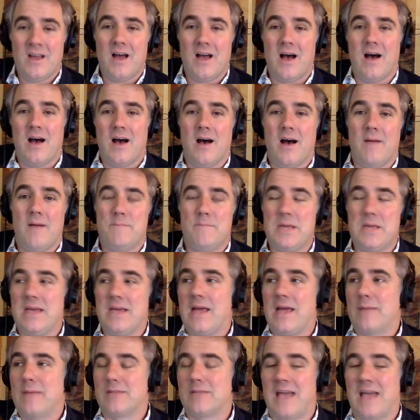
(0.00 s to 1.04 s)
uh,
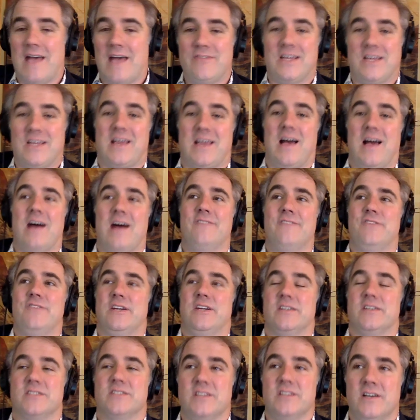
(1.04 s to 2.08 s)
being able to have the
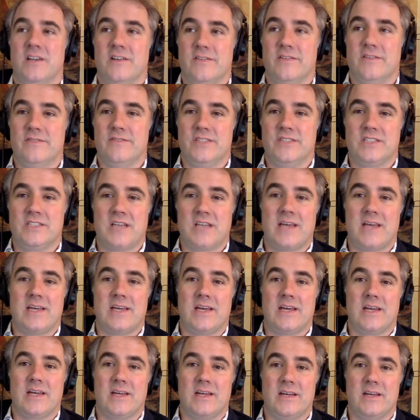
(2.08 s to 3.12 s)
confidence of
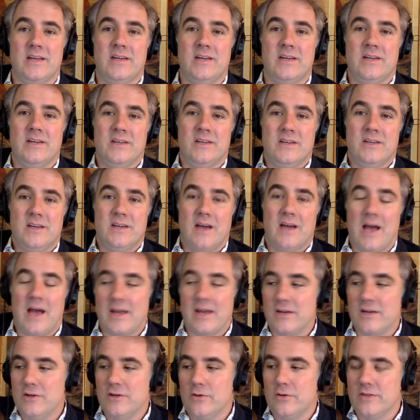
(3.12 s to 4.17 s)
saying, I
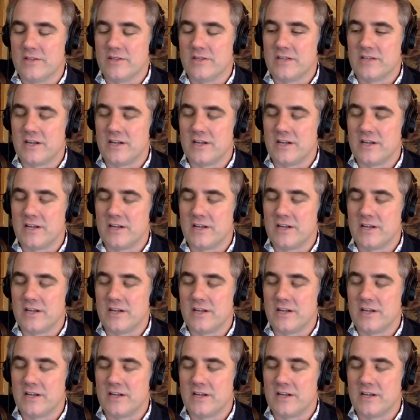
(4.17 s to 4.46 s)
can do this.